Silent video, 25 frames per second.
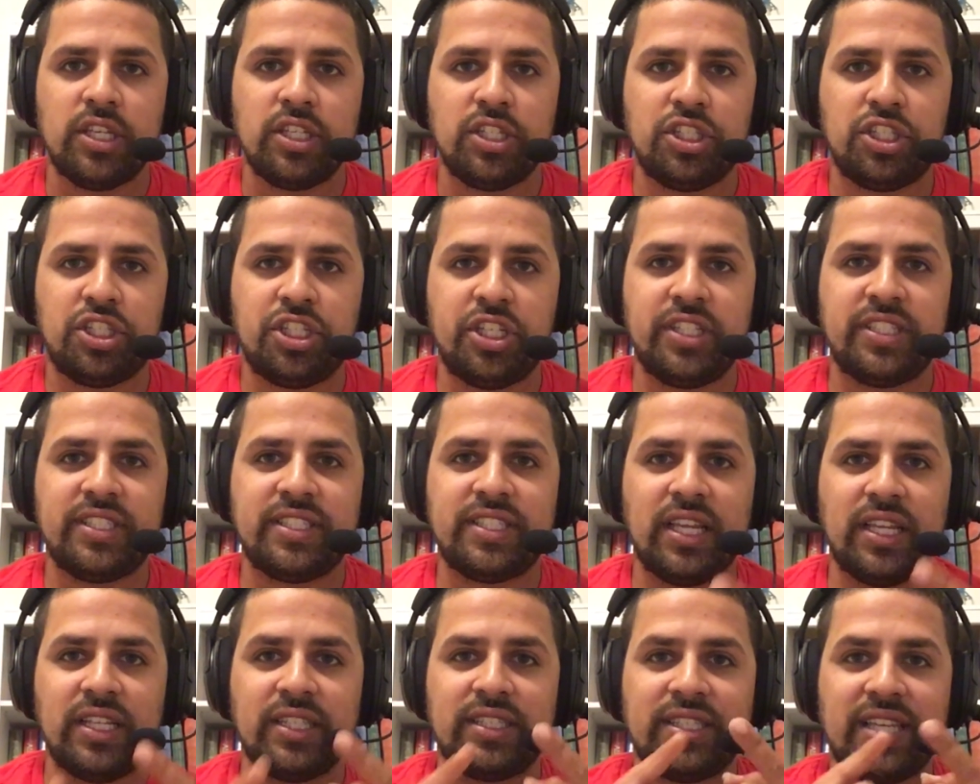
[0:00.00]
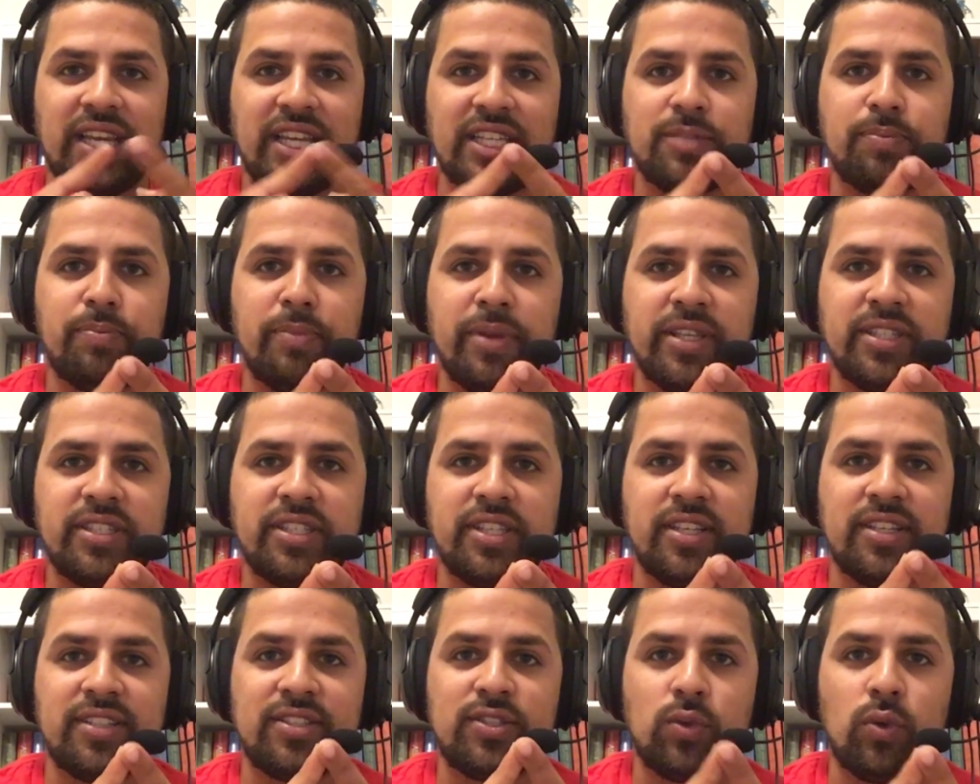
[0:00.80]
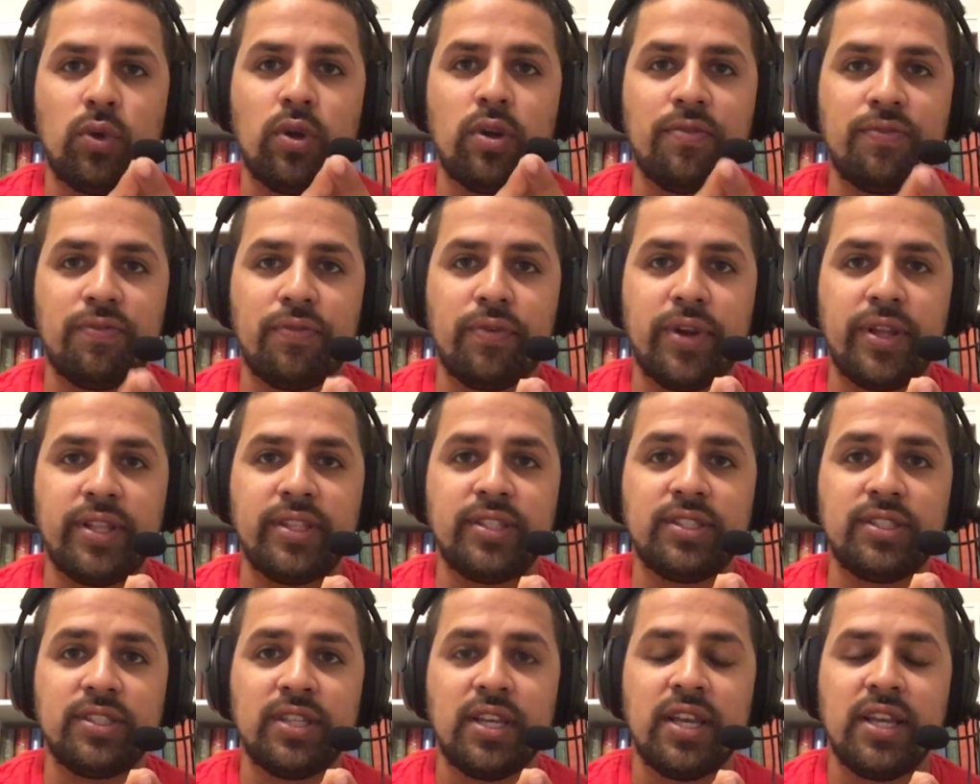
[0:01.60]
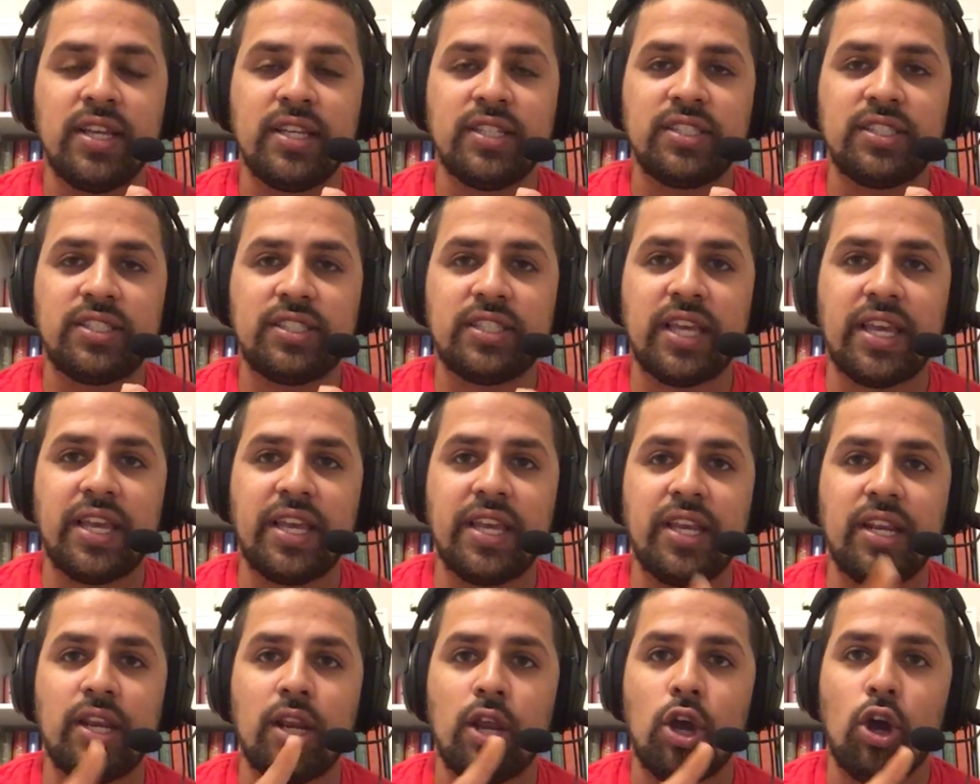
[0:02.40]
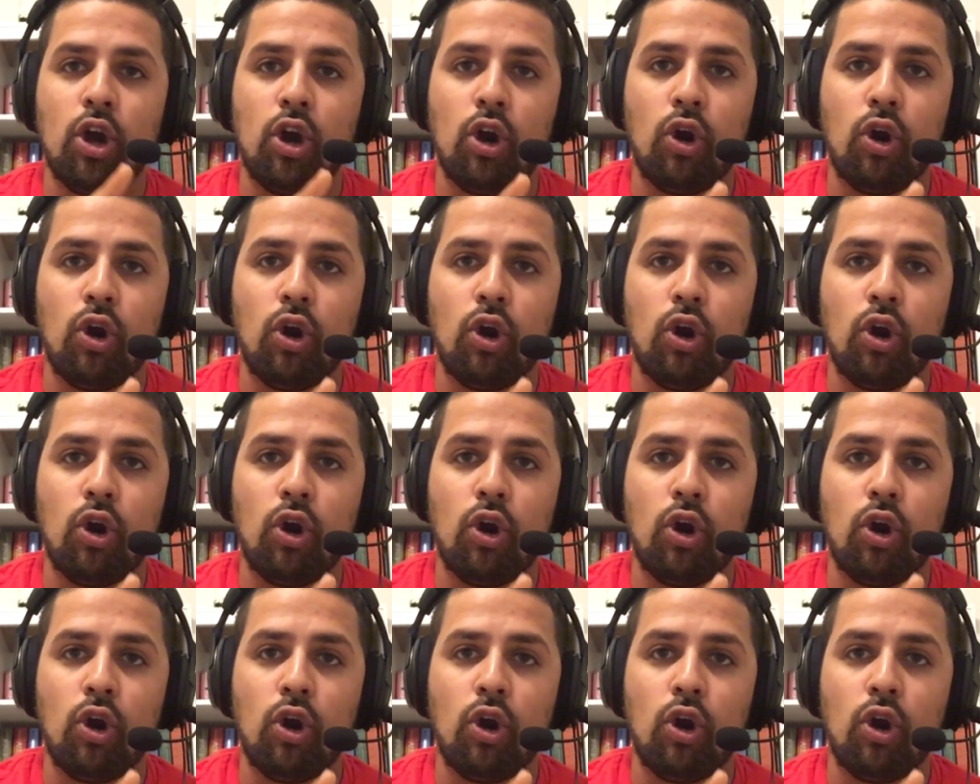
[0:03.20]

She sent text messages to her friends saying,